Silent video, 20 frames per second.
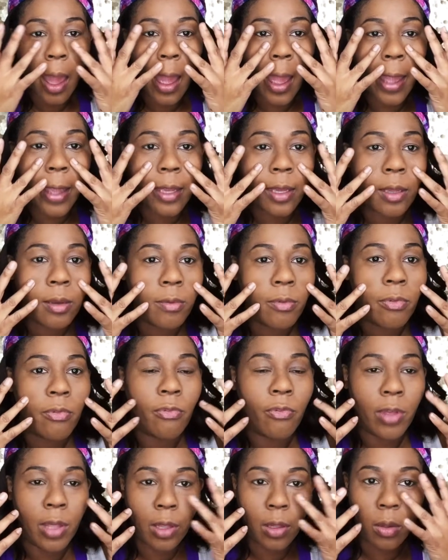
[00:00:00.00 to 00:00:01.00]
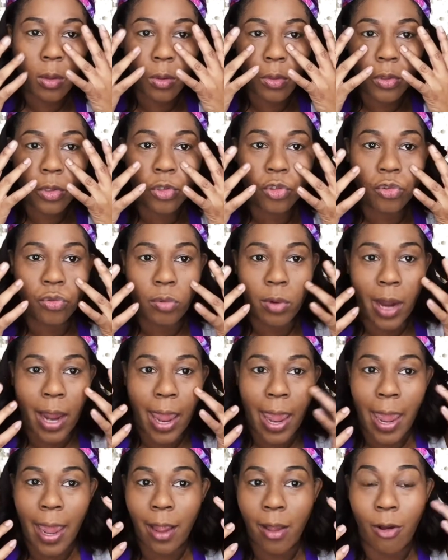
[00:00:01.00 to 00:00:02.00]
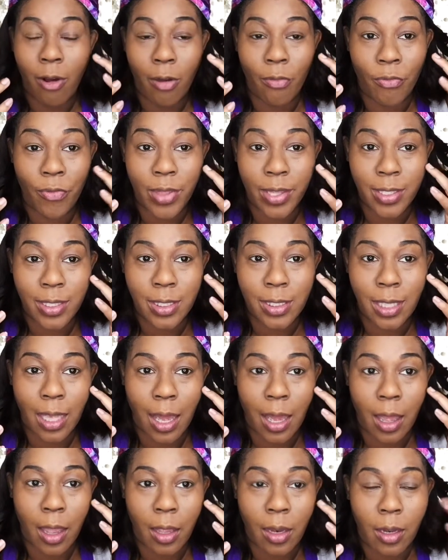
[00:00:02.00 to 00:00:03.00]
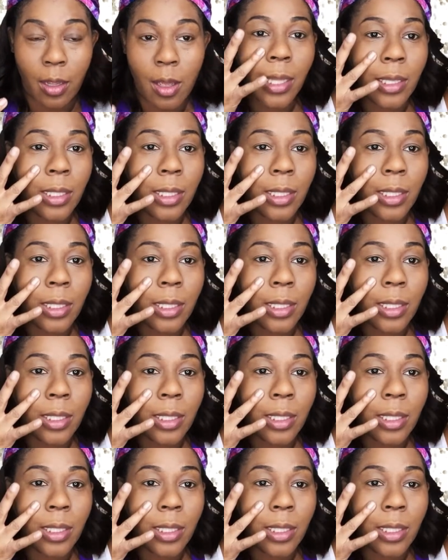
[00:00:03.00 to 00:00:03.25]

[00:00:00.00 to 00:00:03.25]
I can feel the drag on this side.